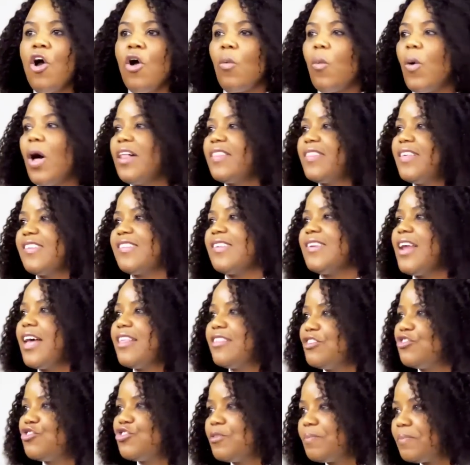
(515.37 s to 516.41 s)
while there's
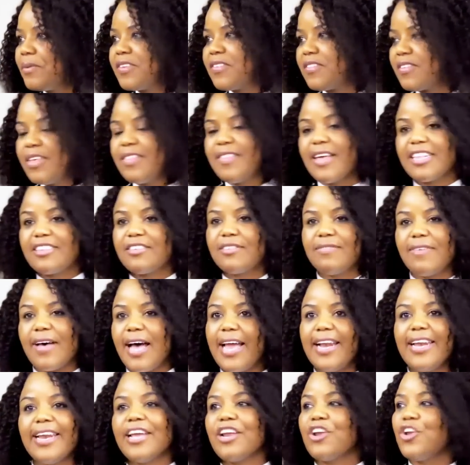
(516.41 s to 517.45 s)
another Triple C that's
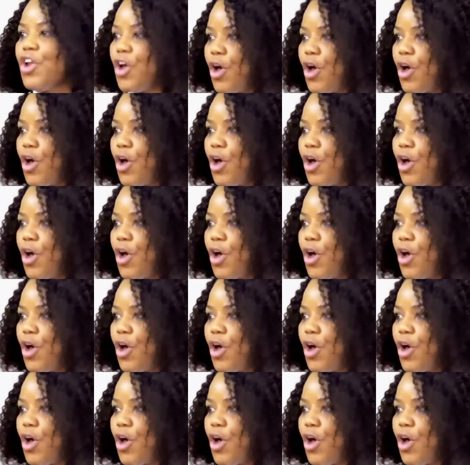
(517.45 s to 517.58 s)
filing.